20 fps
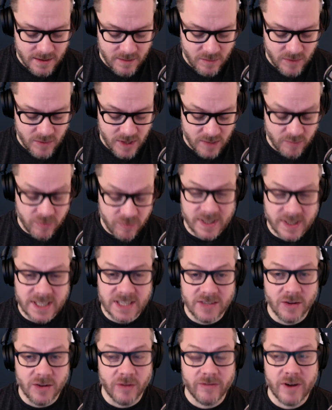
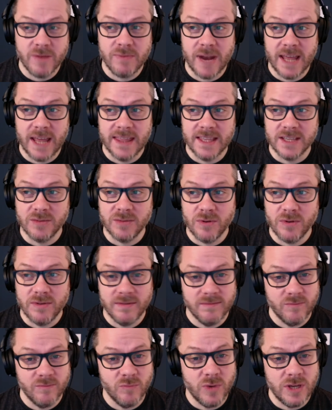It's not very planned, this
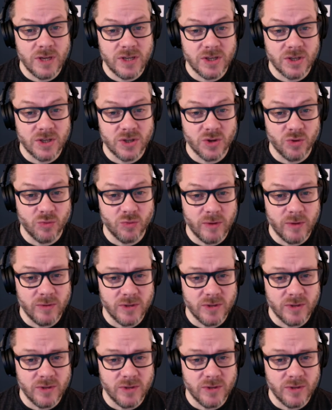one. We just thought we